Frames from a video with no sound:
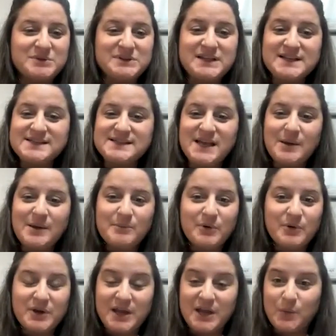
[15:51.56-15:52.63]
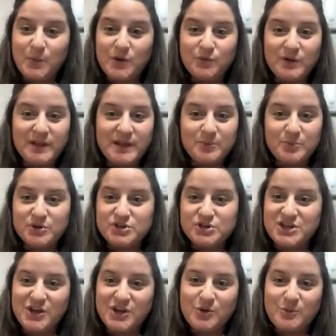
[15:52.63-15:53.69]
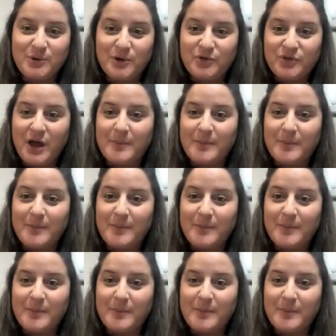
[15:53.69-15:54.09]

Lisa, Monique, we really appreciate you both